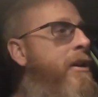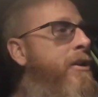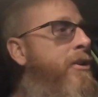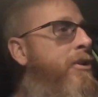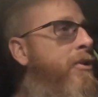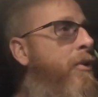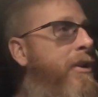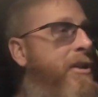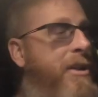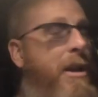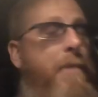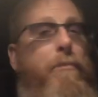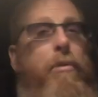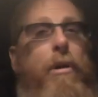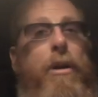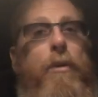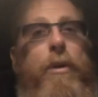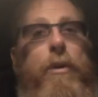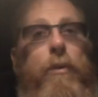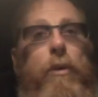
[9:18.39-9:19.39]
So at some
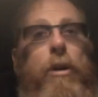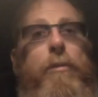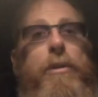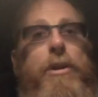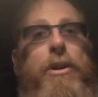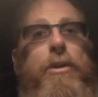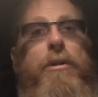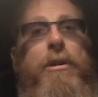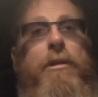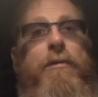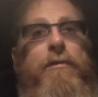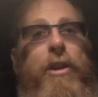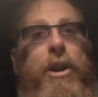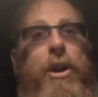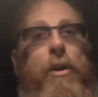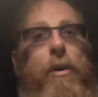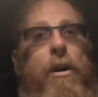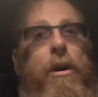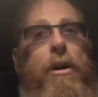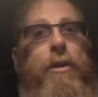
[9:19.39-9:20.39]
point we will be doing a
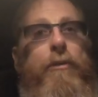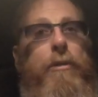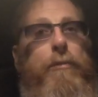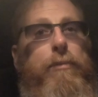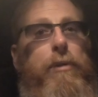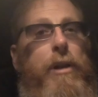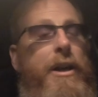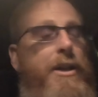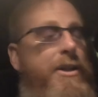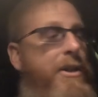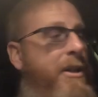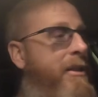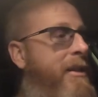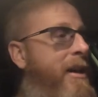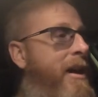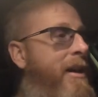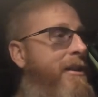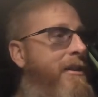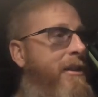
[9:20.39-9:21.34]
video on replacing that.